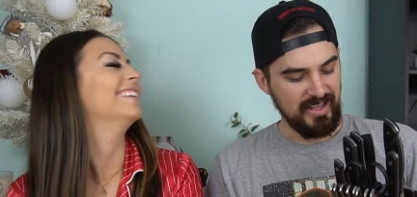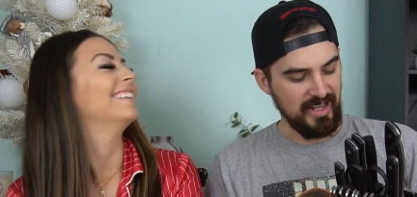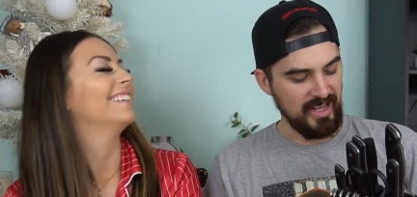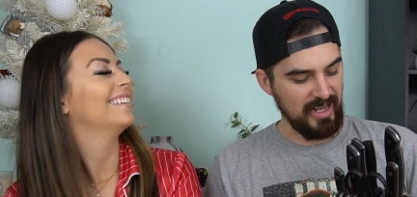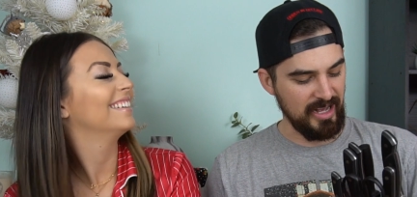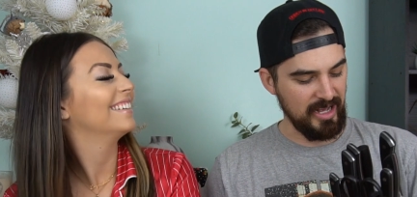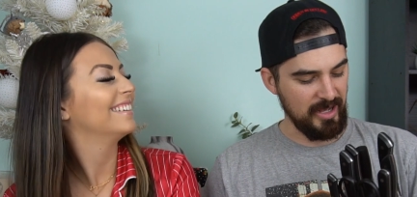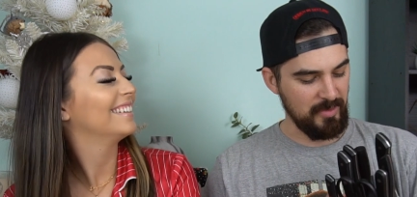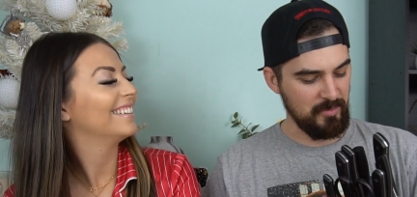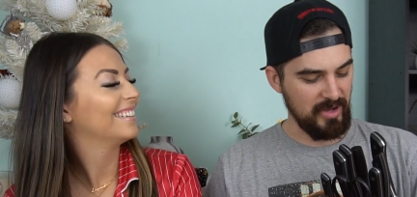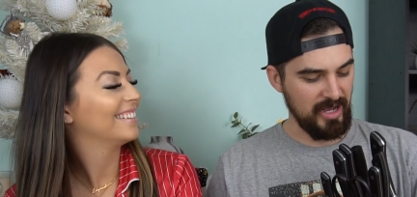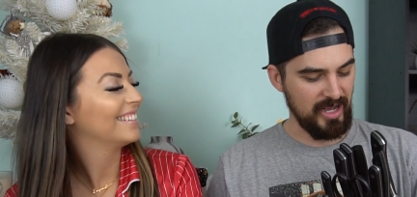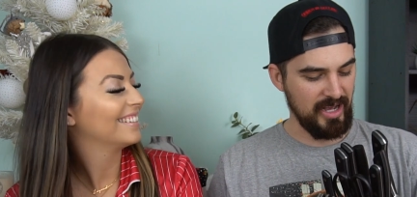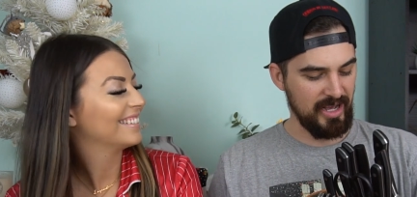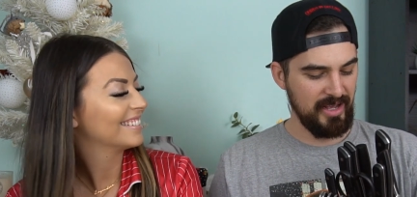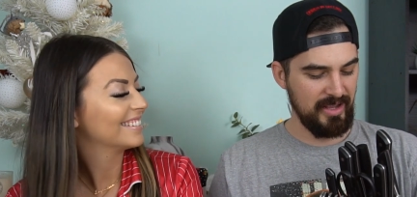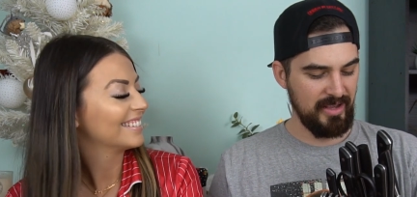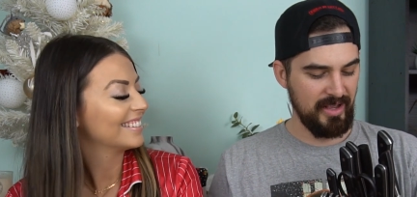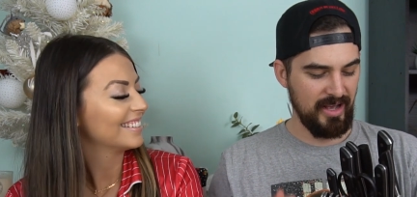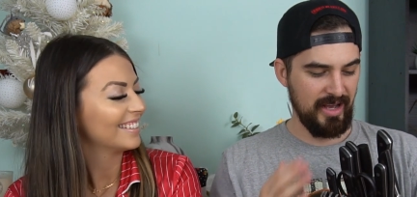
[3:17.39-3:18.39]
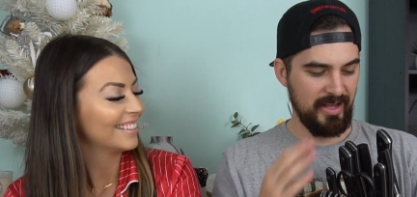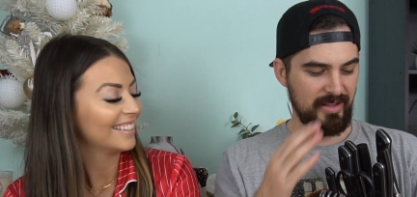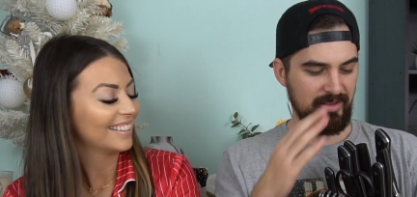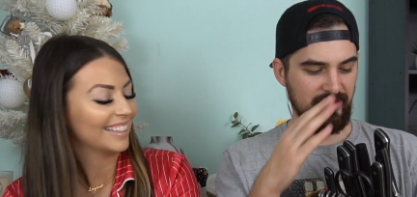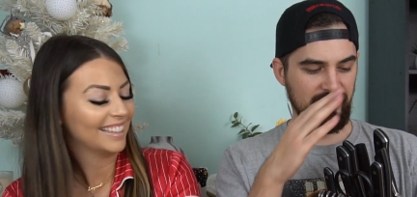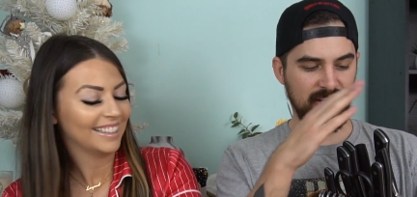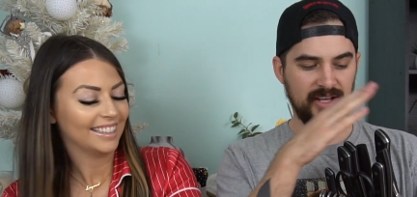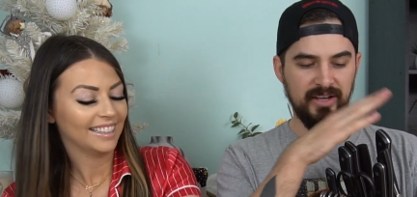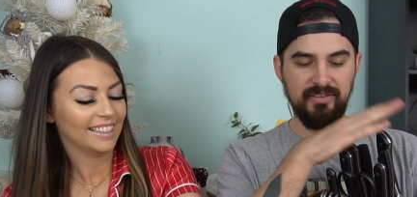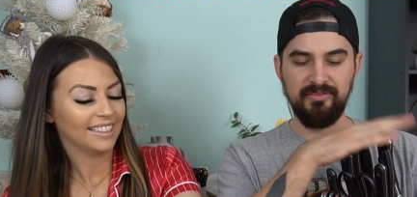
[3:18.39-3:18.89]
Speaker 1: Um, I, I
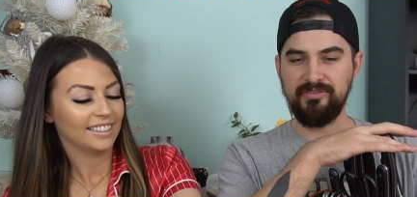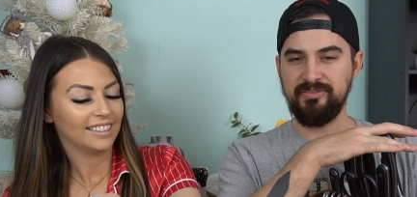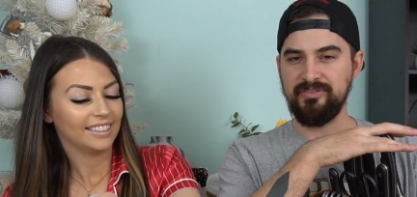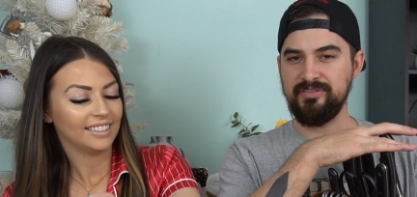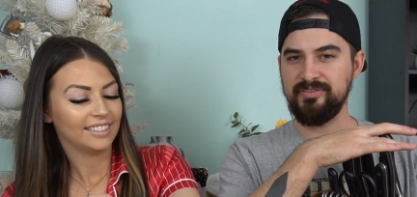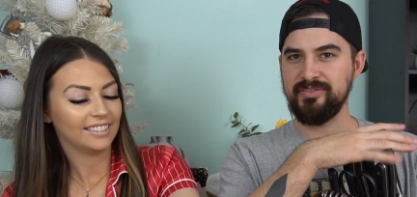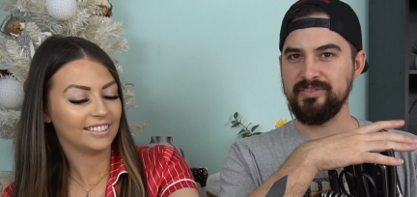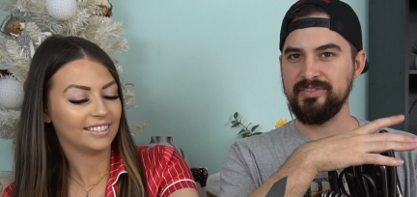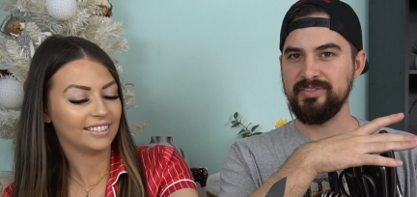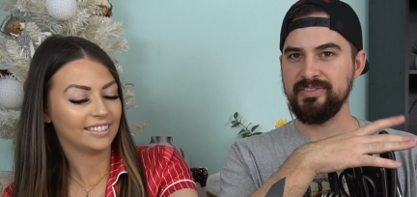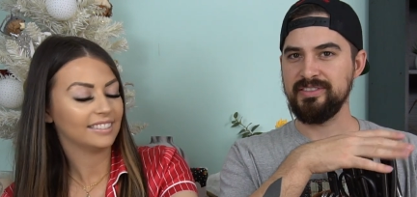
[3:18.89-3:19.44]
love,